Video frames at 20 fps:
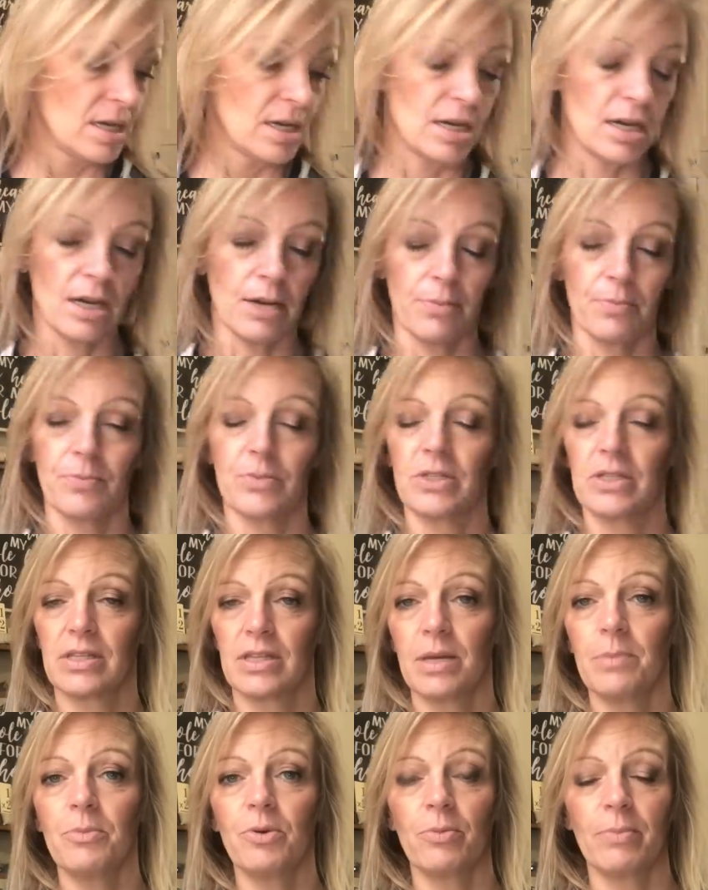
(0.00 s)
um, was
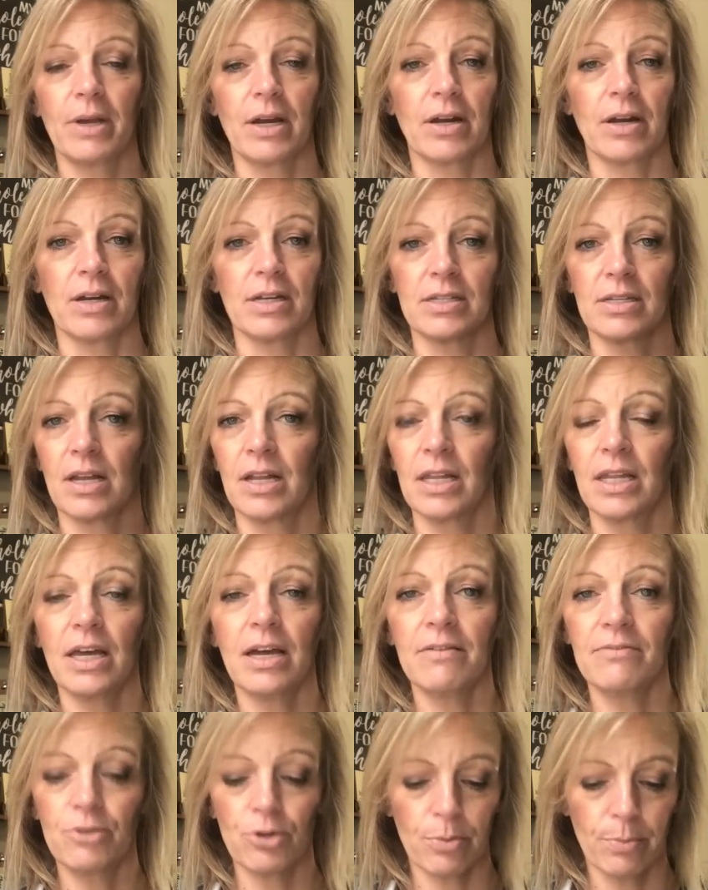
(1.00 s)
Thimbleberries. I
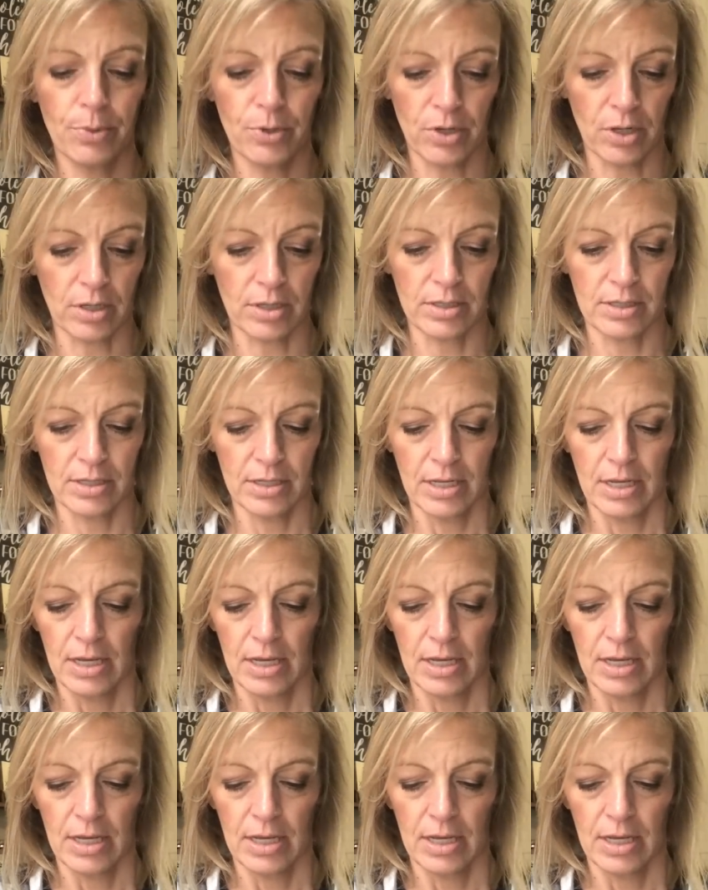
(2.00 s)
loved her books.